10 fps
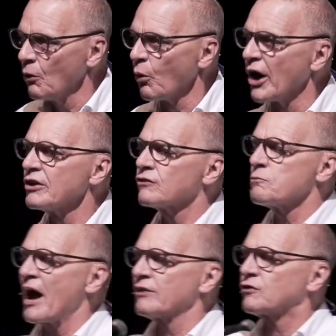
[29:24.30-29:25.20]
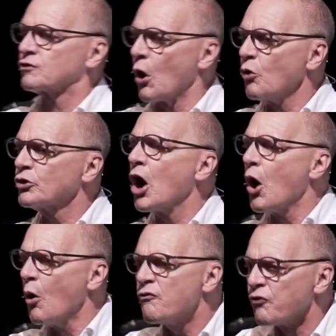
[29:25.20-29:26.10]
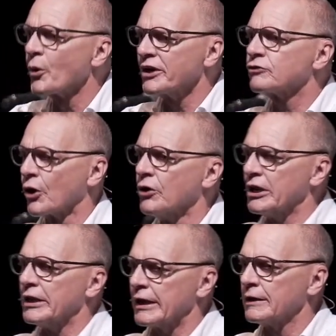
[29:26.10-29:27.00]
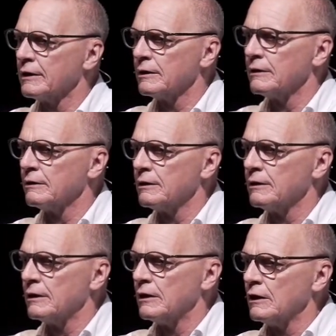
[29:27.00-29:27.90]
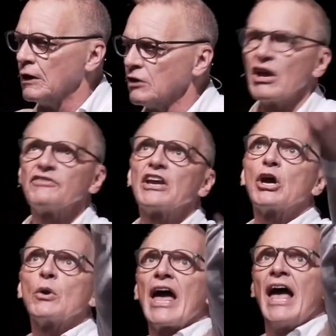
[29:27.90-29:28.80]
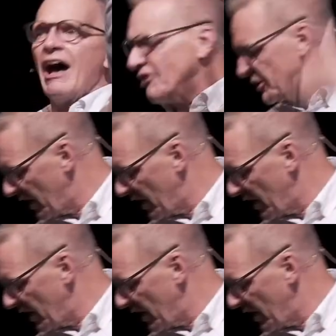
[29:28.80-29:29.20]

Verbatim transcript: where does my soul go for eternity? Does it go to heaven?